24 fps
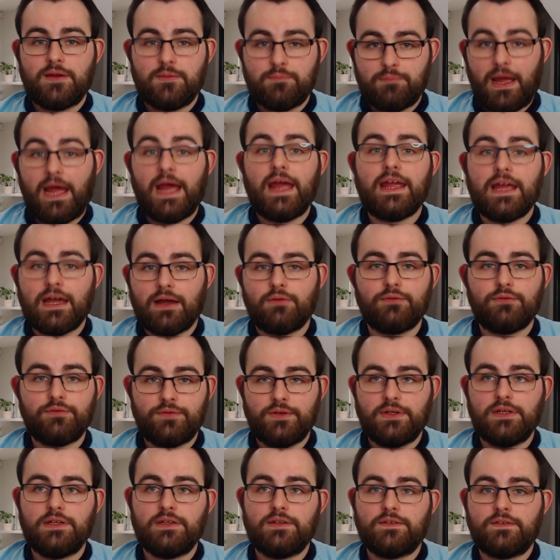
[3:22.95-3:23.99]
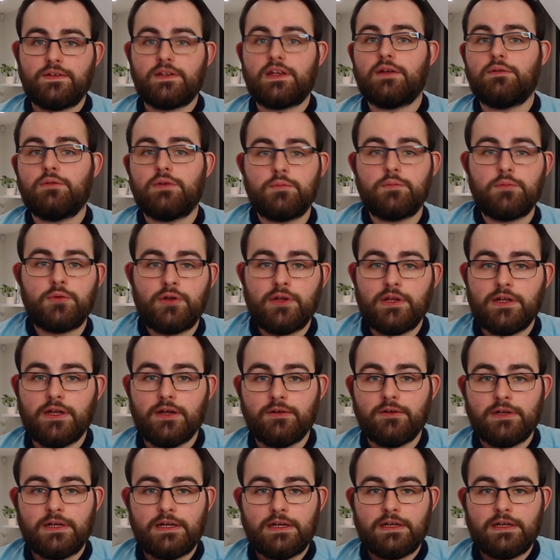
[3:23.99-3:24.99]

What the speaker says: payout fee to get rid of Mourinho.